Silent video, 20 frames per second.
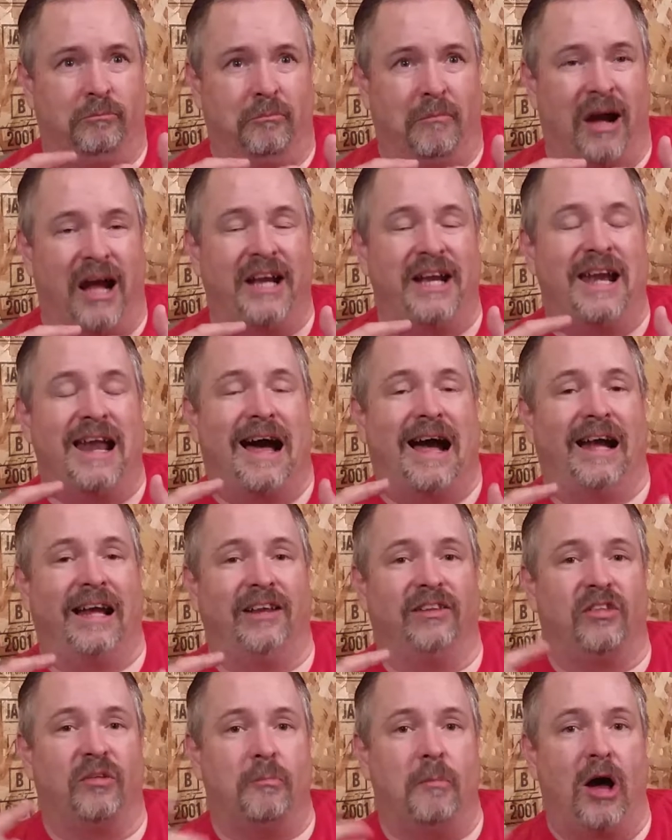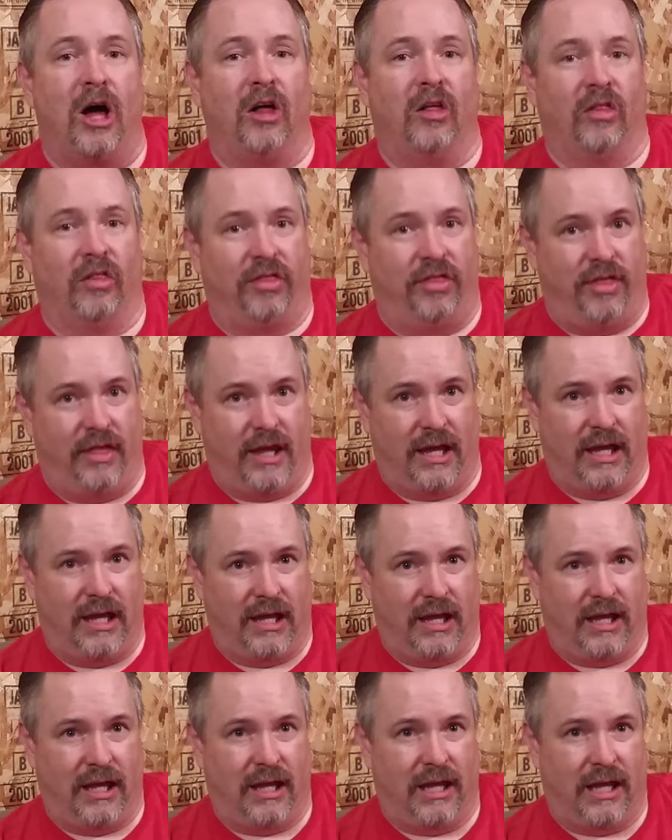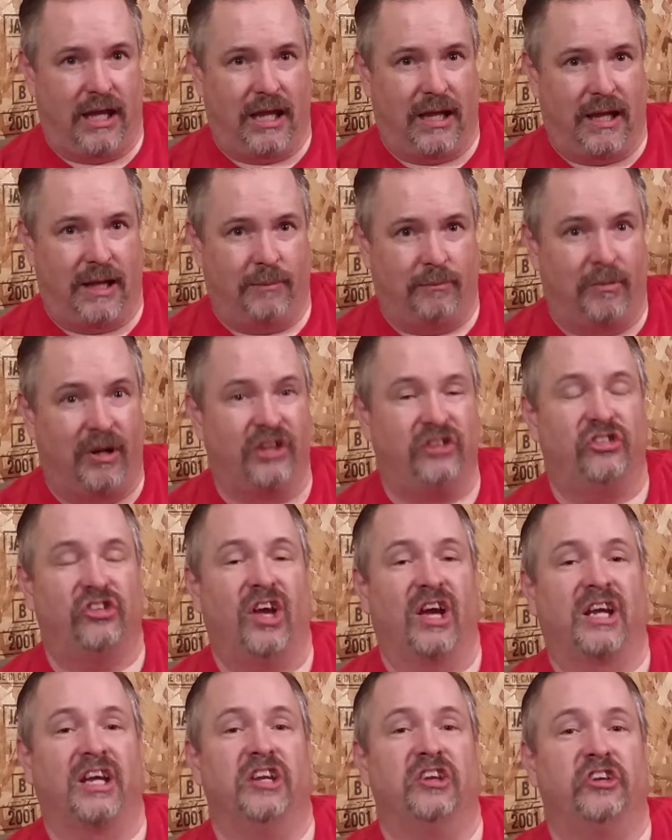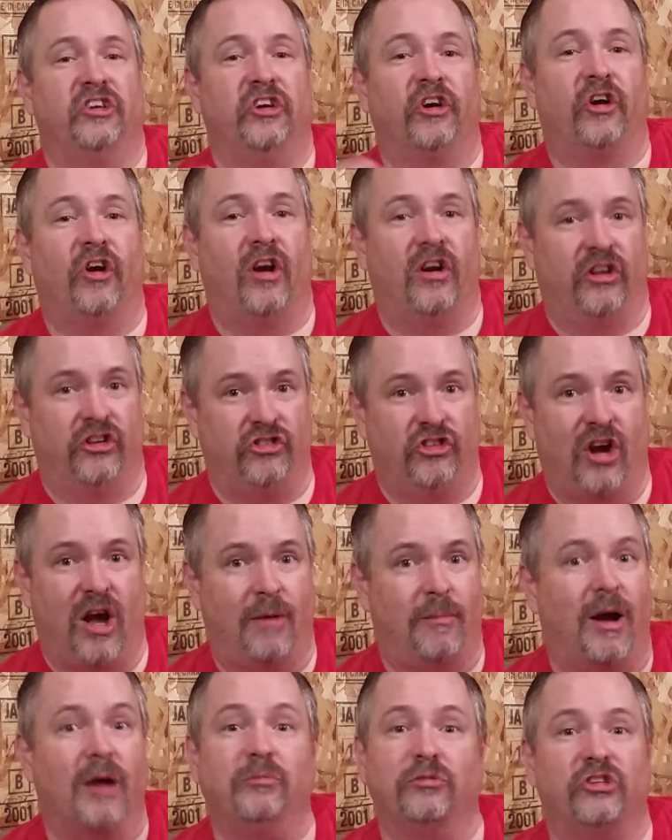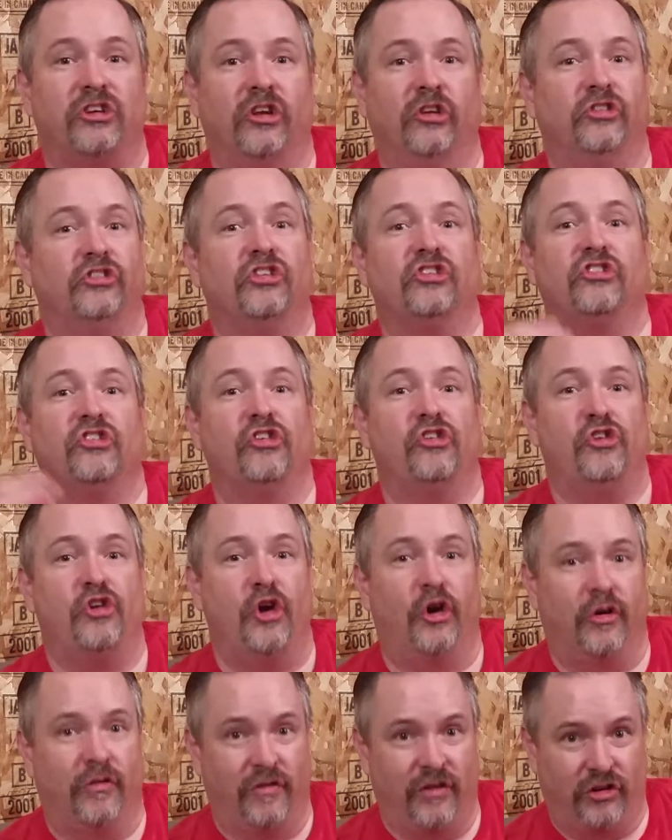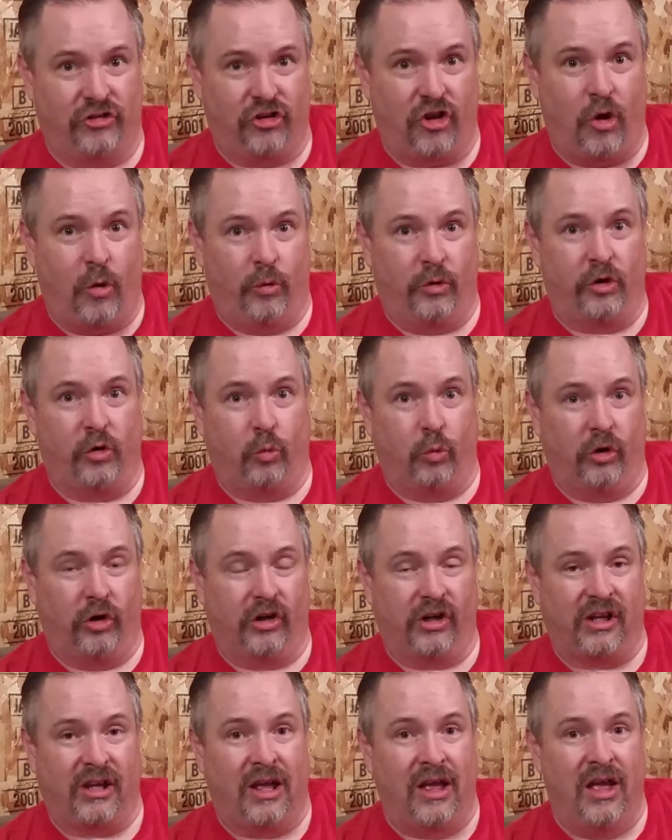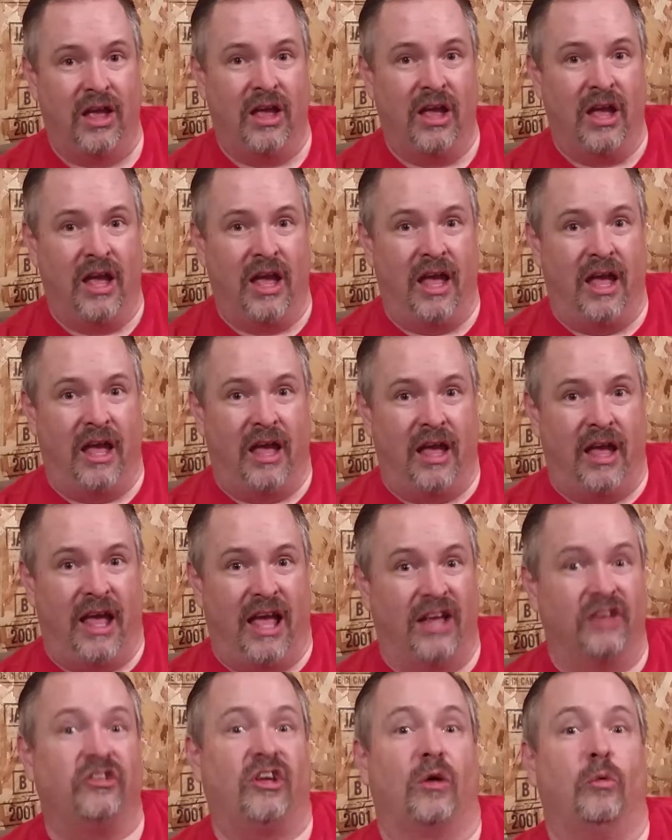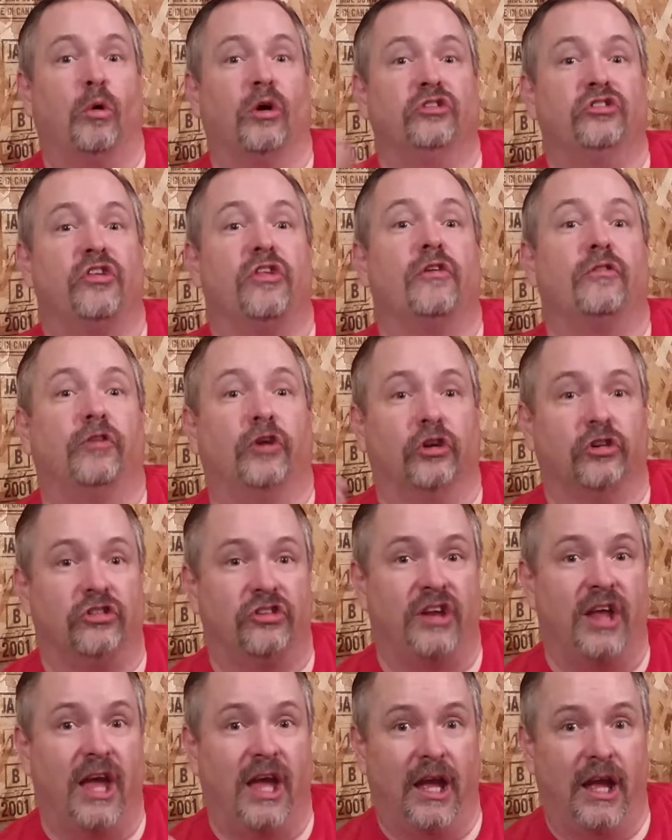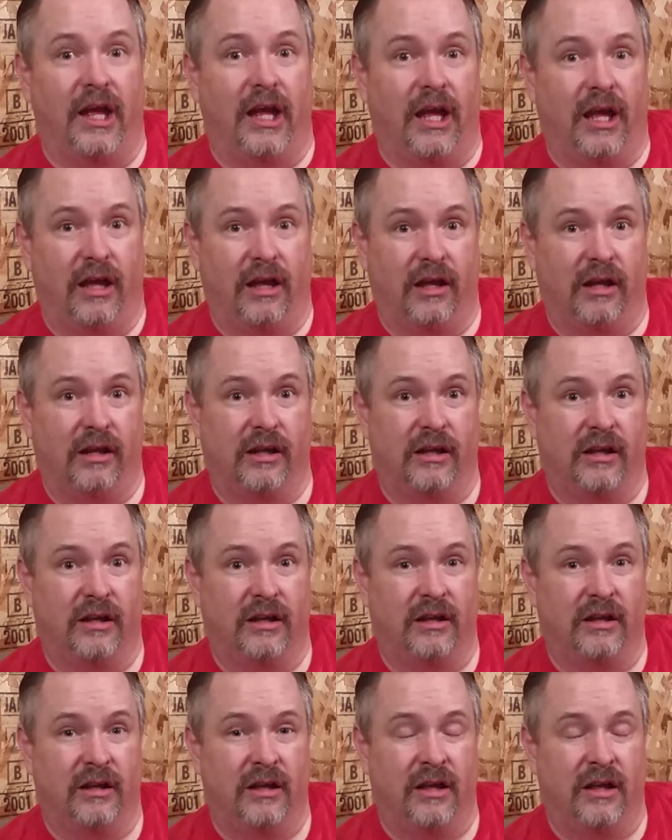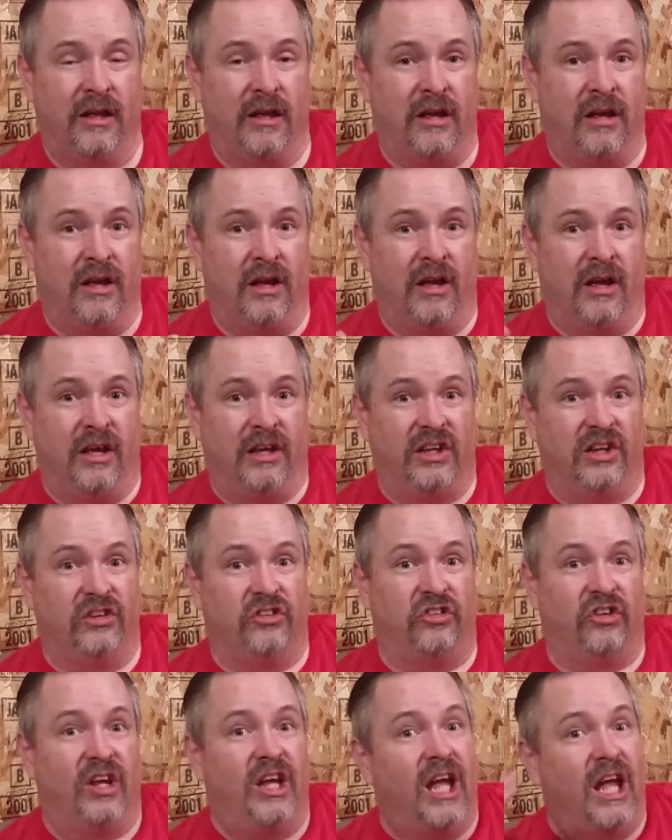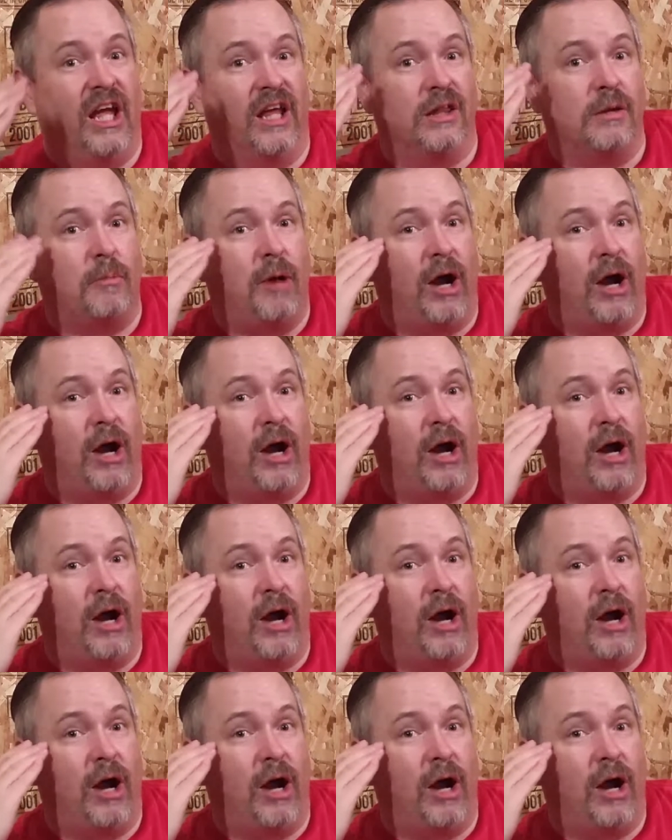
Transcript: my ninth month, my second year on a job, I'm still just as nervous going to work as I was the first day. You see, in the